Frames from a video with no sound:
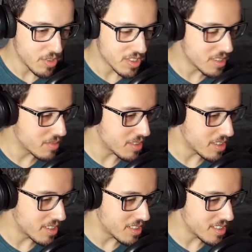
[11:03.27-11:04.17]
not
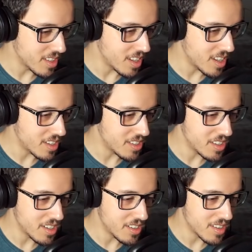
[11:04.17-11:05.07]
even. Yeah,
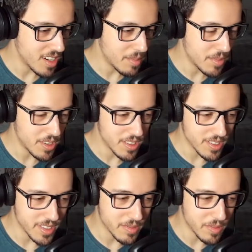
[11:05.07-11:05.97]
no, I'm
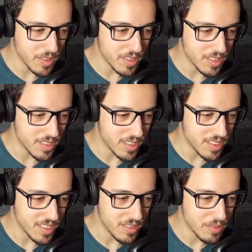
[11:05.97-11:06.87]
not even.
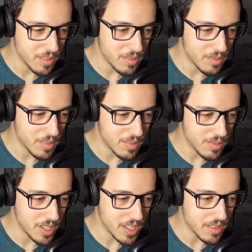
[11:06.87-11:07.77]

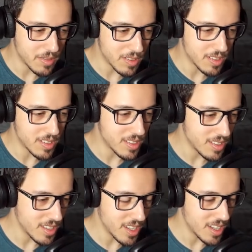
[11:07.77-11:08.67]
Whatever.
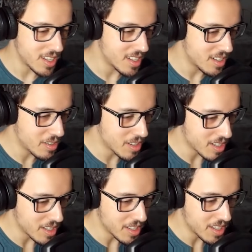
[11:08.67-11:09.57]
Yeah,
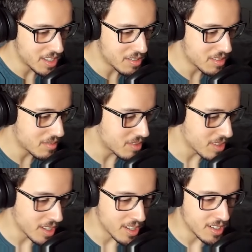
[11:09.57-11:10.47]
okay, I don't even
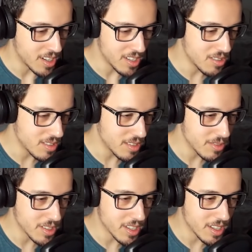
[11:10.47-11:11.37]
care. I don't
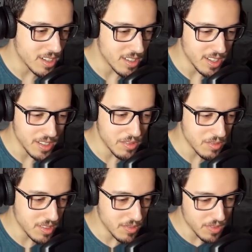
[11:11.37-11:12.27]
even care. I
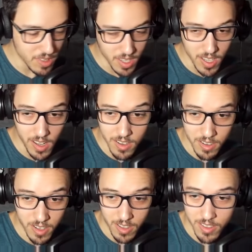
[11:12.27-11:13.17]
don't even
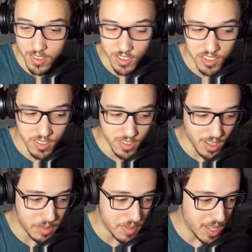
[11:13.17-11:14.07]
care. It's
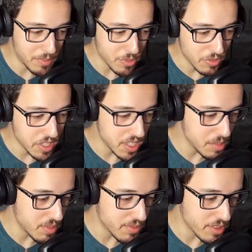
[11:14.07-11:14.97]
I'm I'm too
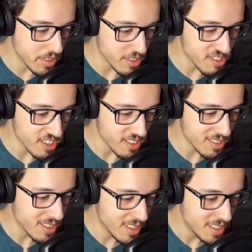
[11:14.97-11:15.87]
sleepy for this shit.
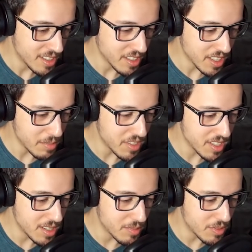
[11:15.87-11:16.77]
Time's
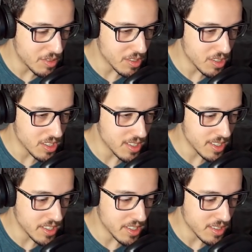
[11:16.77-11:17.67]
up, no one got the
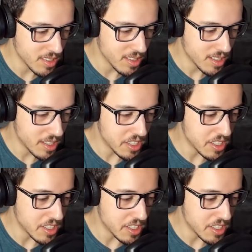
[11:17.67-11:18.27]
answer. Class